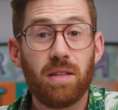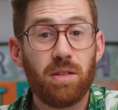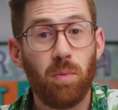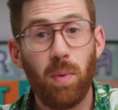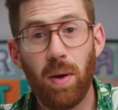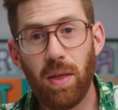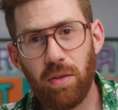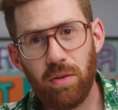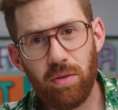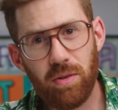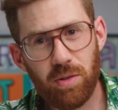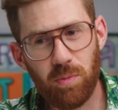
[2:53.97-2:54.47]
So
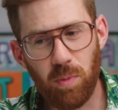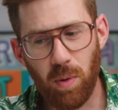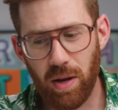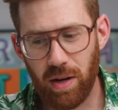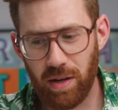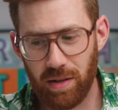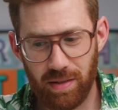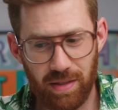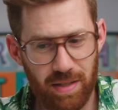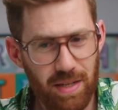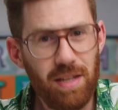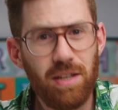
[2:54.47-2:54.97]
whether you just want
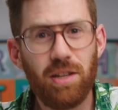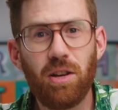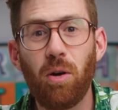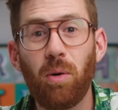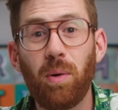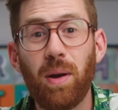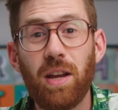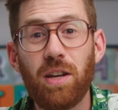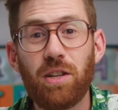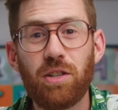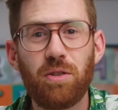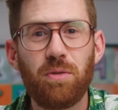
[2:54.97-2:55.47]
to
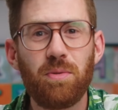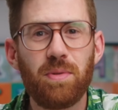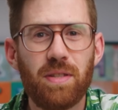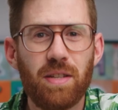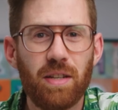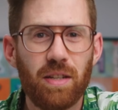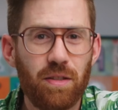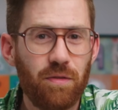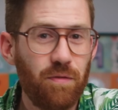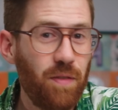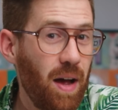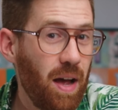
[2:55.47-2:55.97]
decode H two
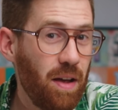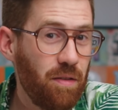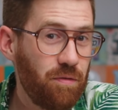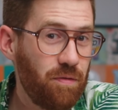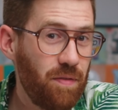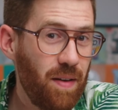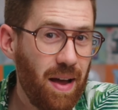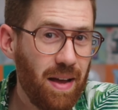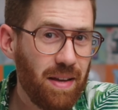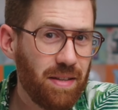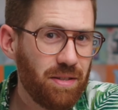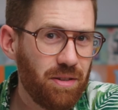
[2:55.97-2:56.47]
sixty-five
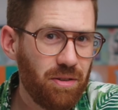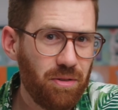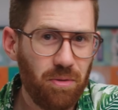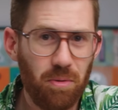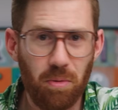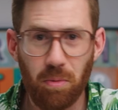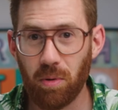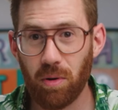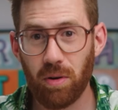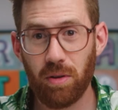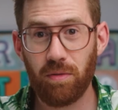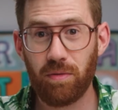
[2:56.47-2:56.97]
faster
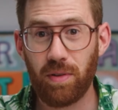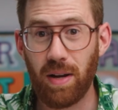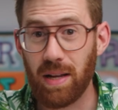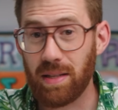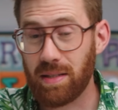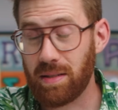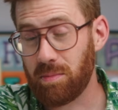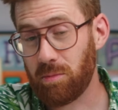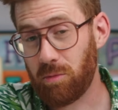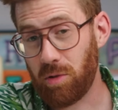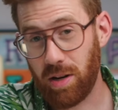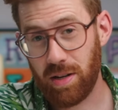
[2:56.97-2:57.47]
or you've got
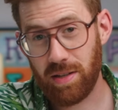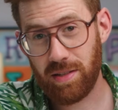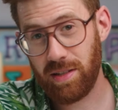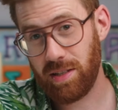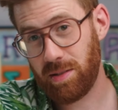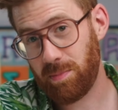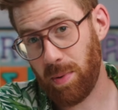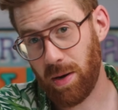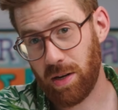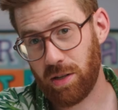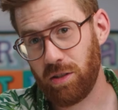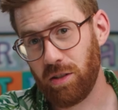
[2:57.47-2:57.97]
some crazy
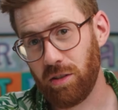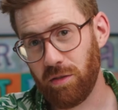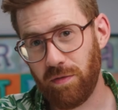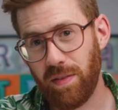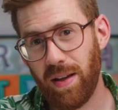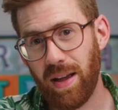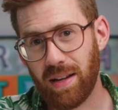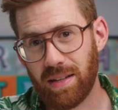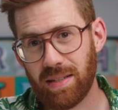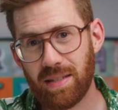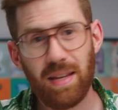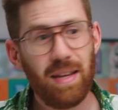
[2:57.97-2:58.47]
special
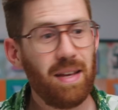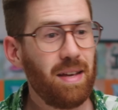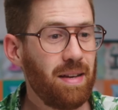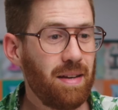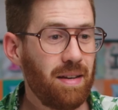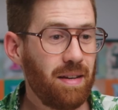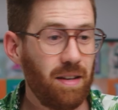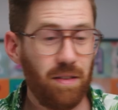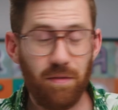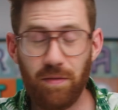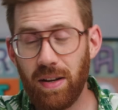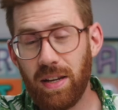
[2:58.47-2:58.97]
effects,
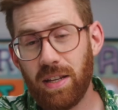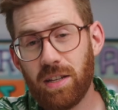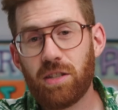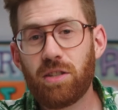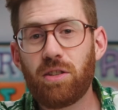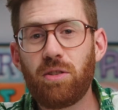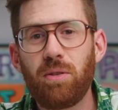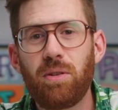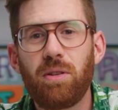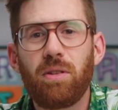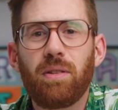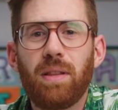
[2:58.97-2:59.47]
NVIDIA
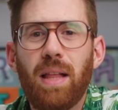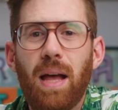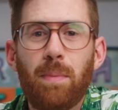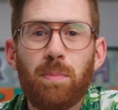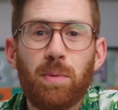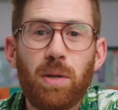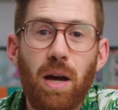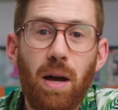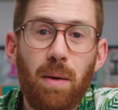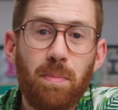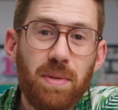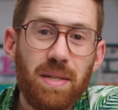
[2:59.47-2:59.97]
Studio
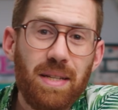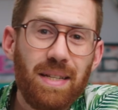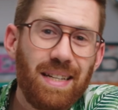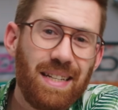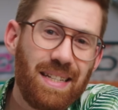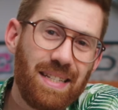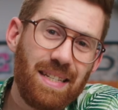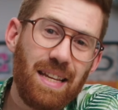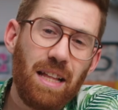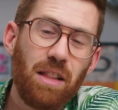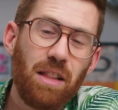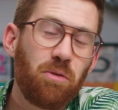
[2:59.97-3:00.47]
laptops
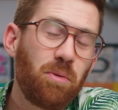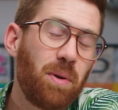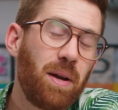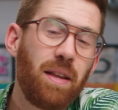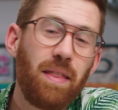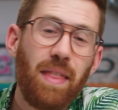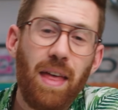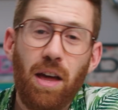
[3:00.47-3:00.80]
accelerate